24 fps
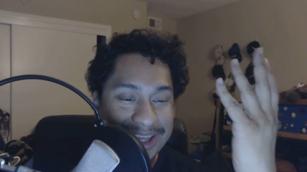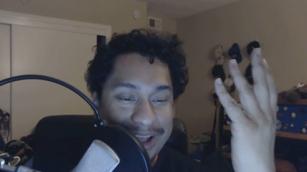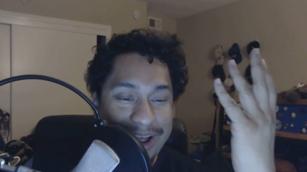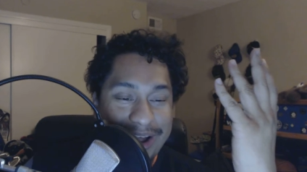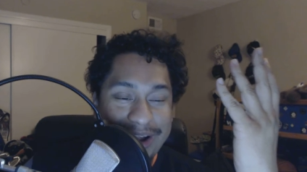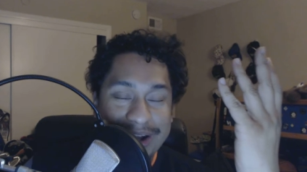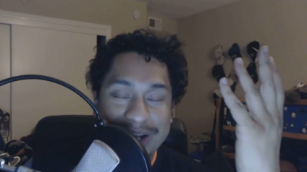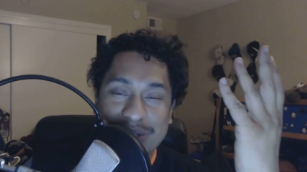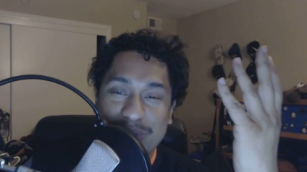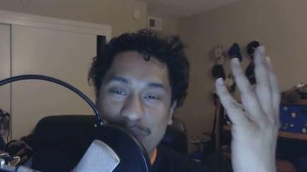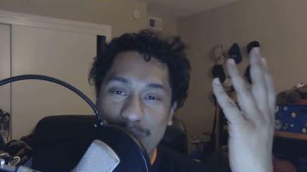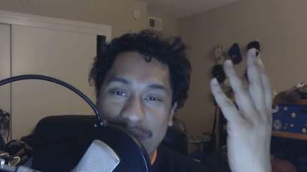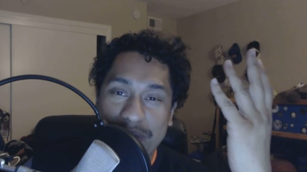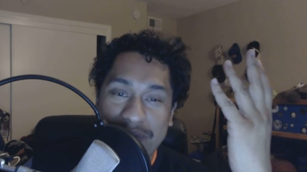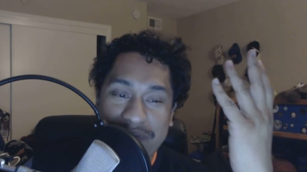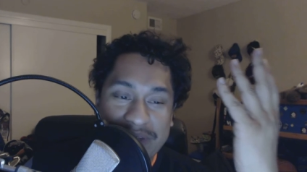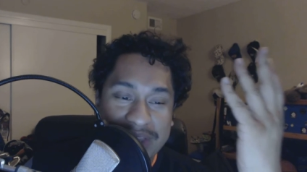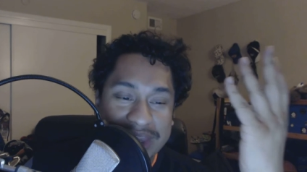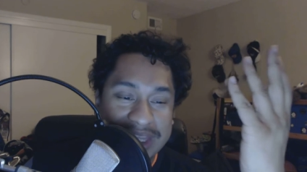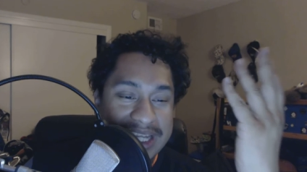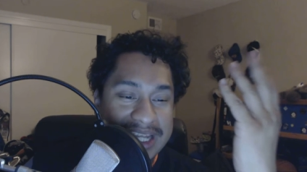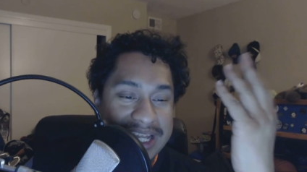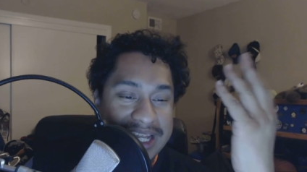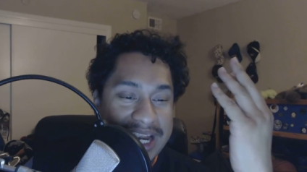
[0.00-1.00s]
Longest one,
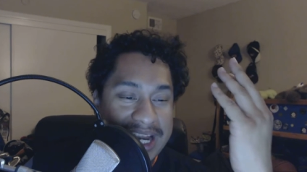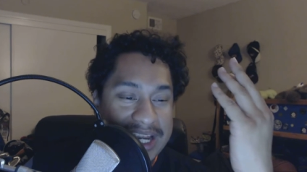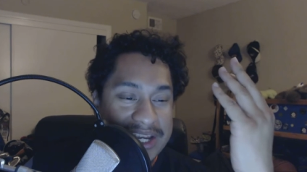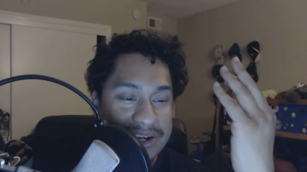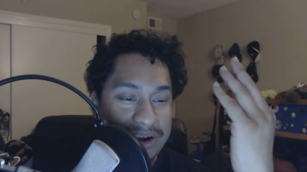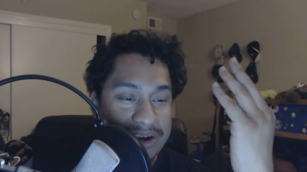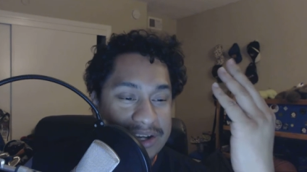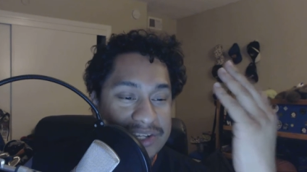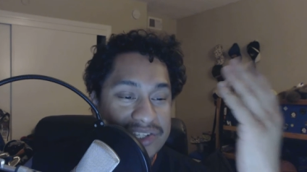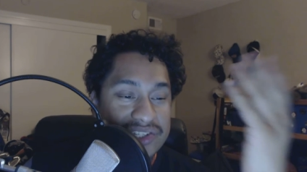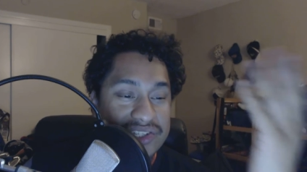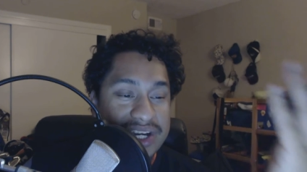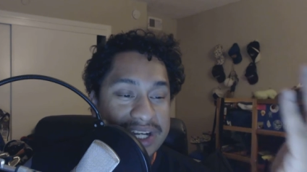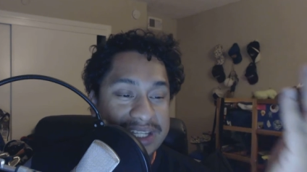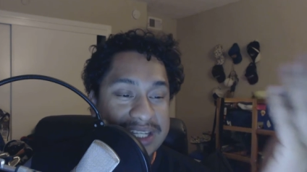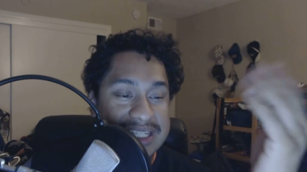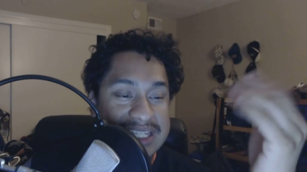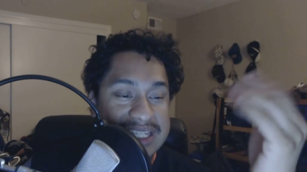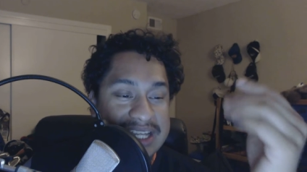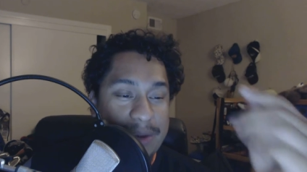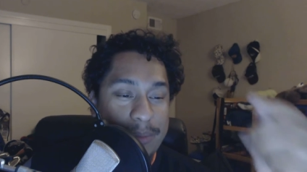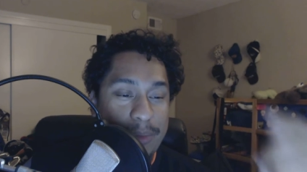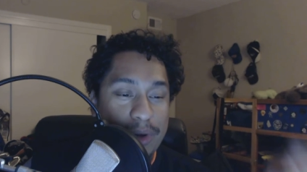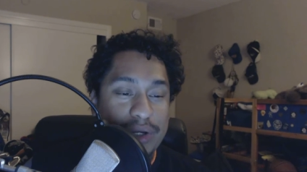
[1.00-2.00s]
fifty-nine yards. Check
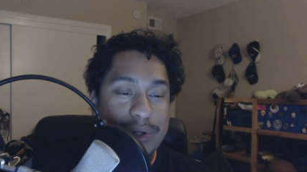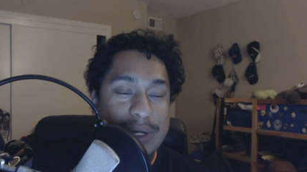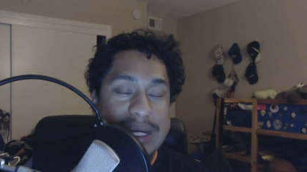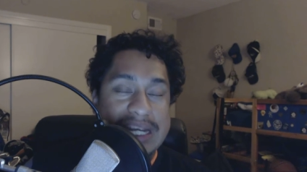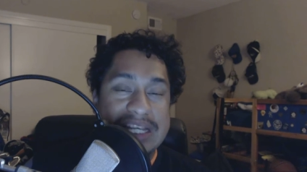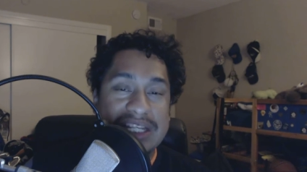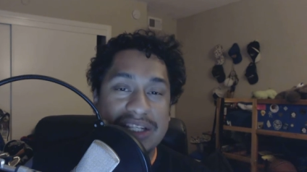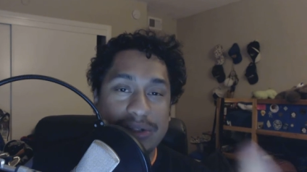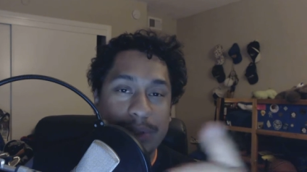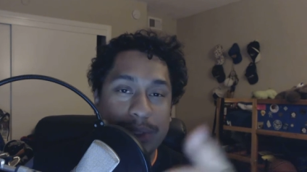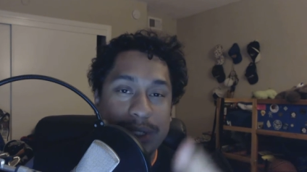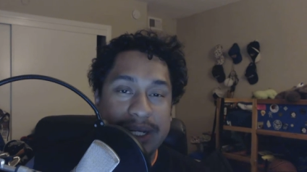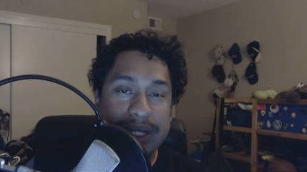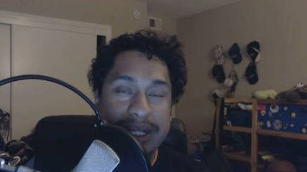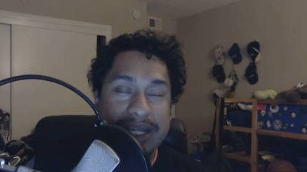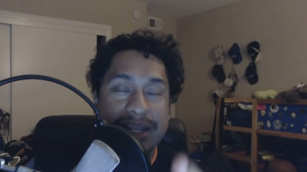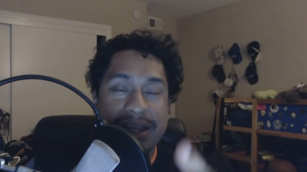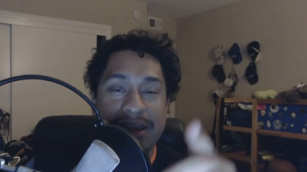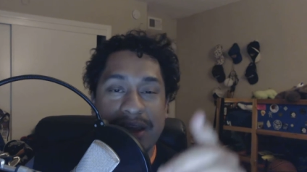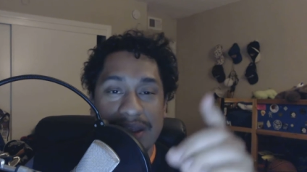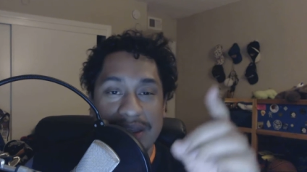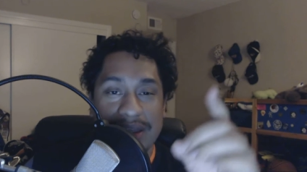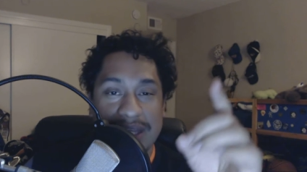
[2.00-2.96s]
this out, Marquise Goodwin.